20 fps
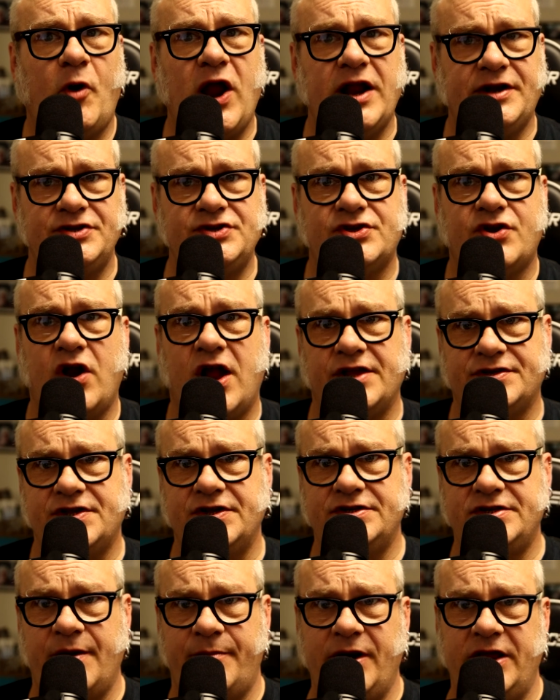practice
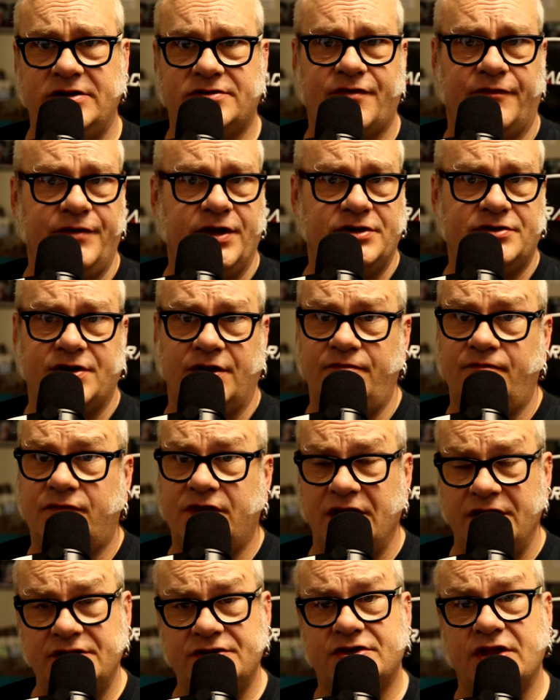cross-contamination prevention.
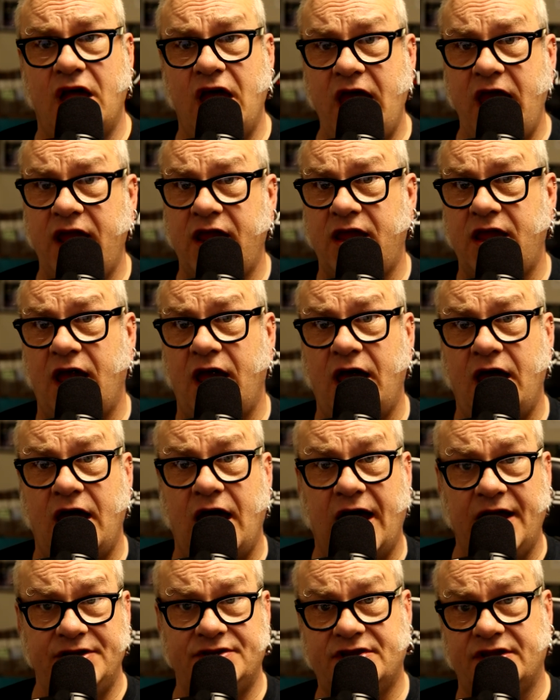Things like uh,
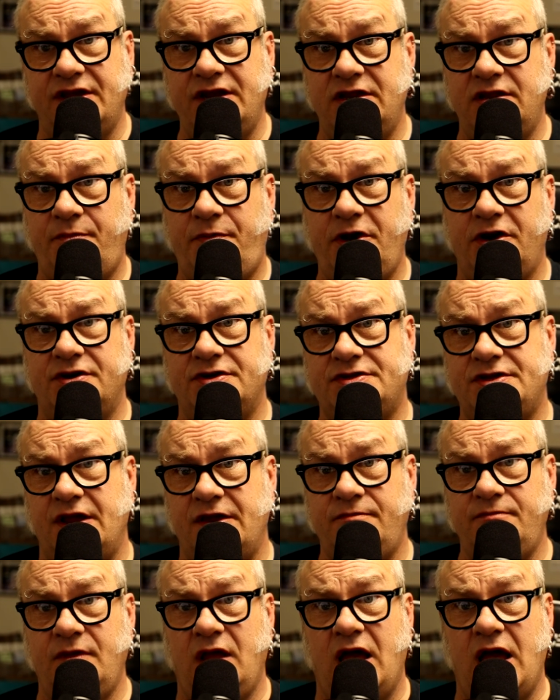isolating the
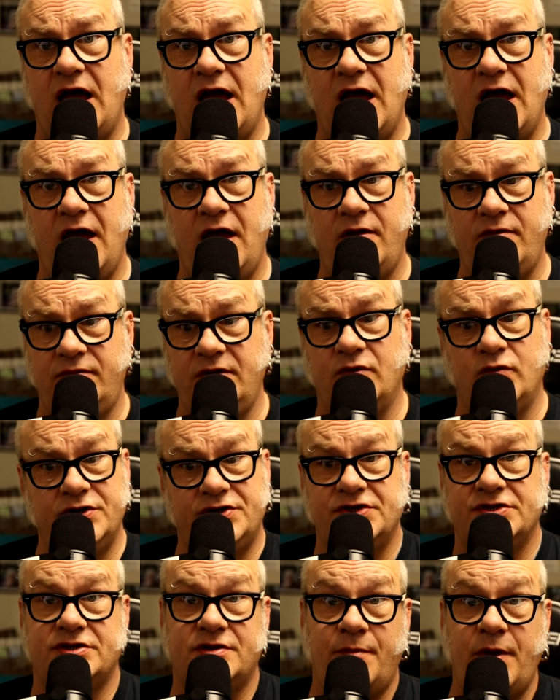piercing, uh,
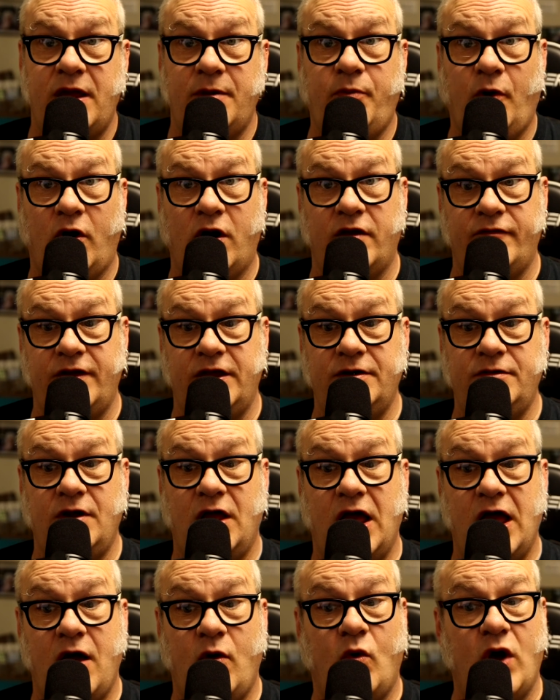which is the main part of it.
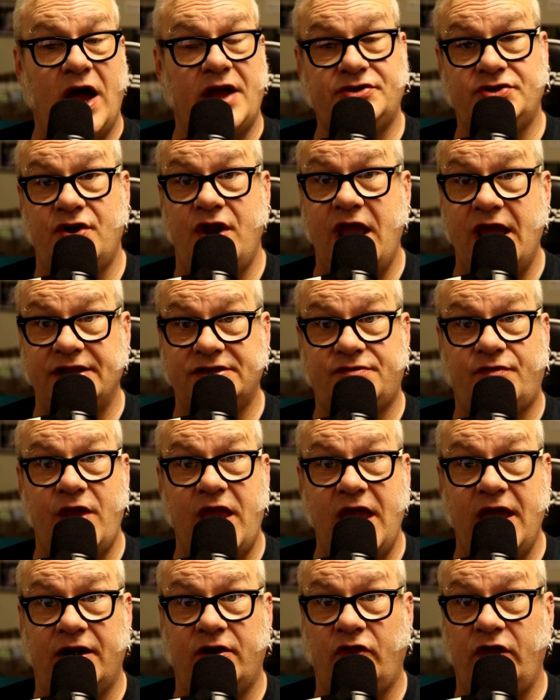Uh, wash your hands before
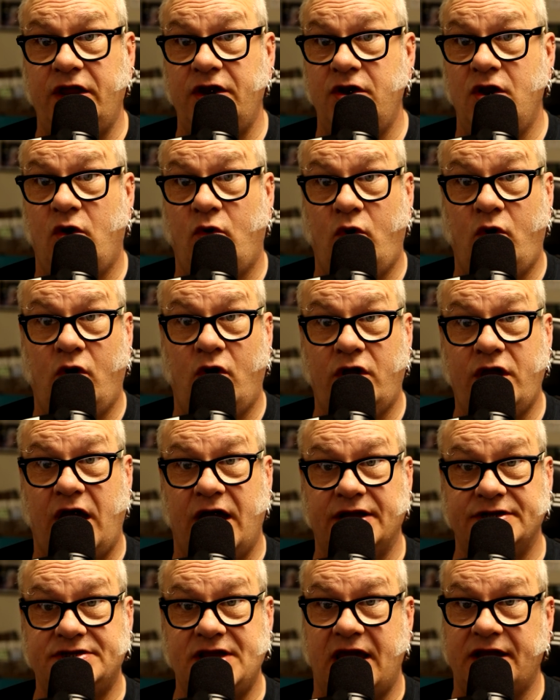you handle it. No oral
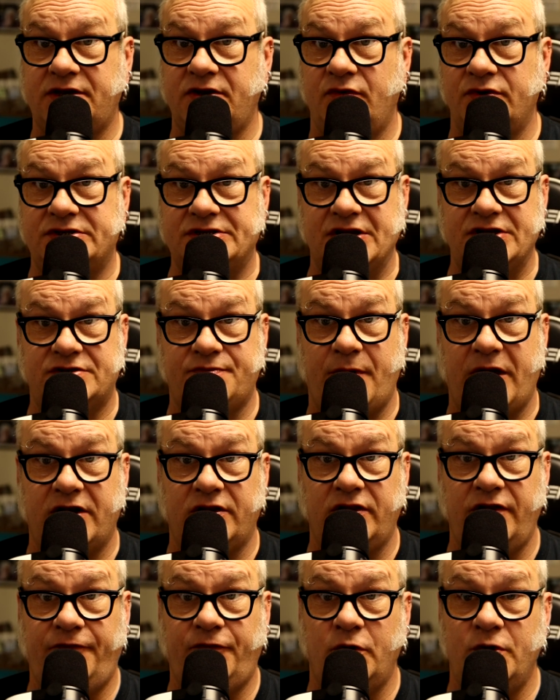contact. Always change
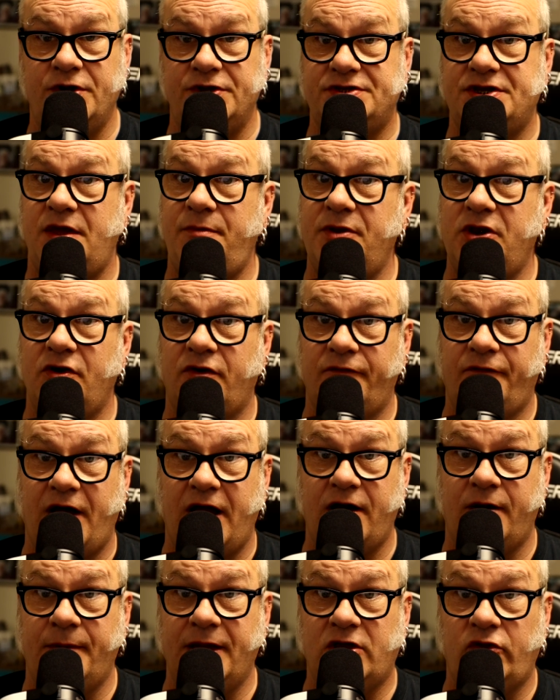bodily fluids. Keeping your
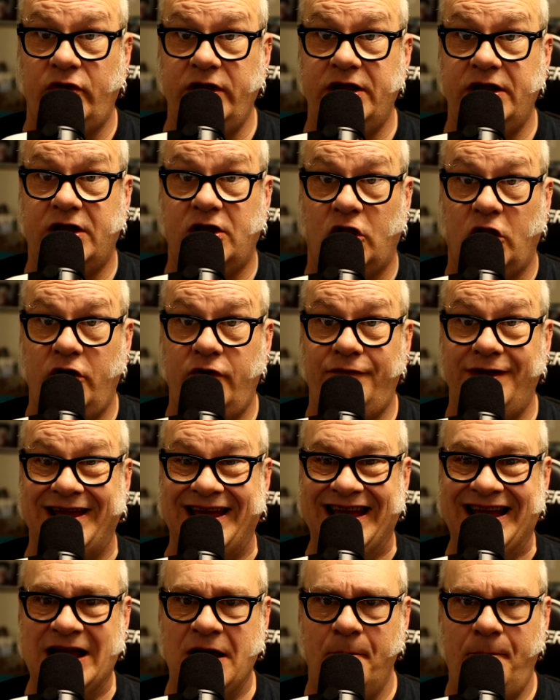environment clean.
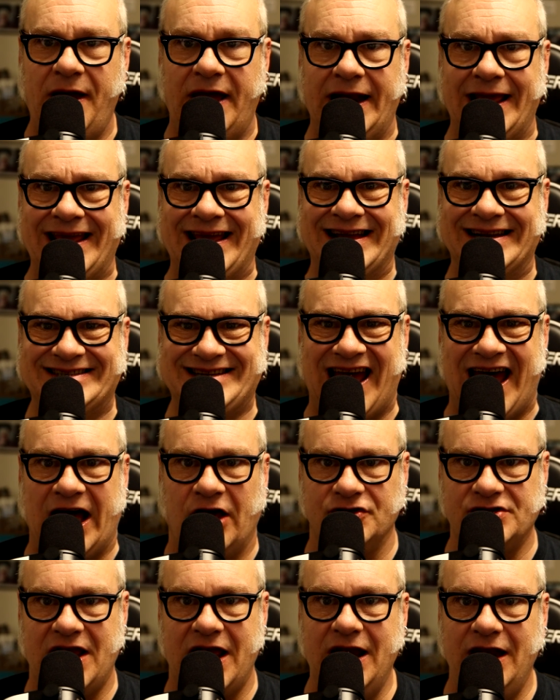Clothing, bedding,
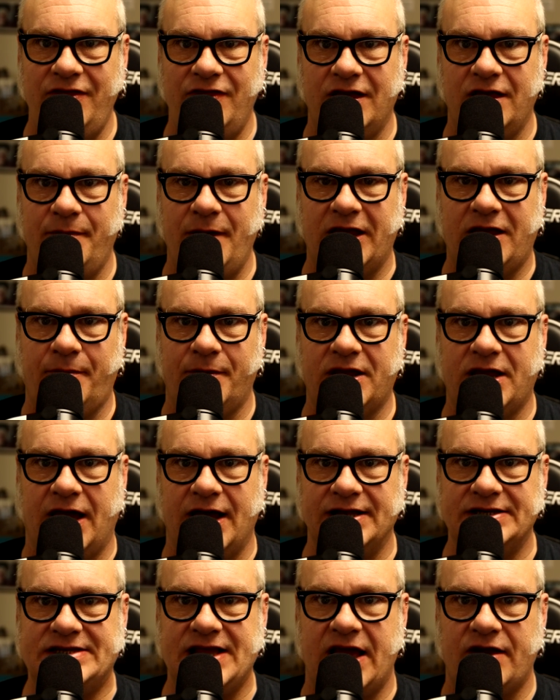towels, anything that may come in
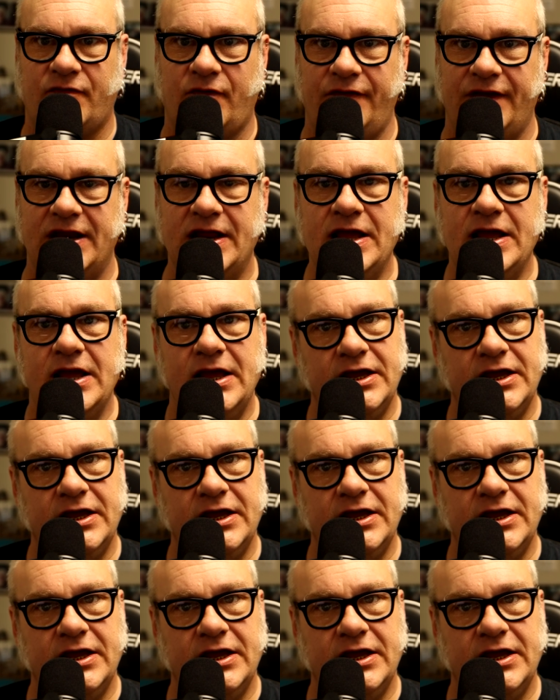contact with it.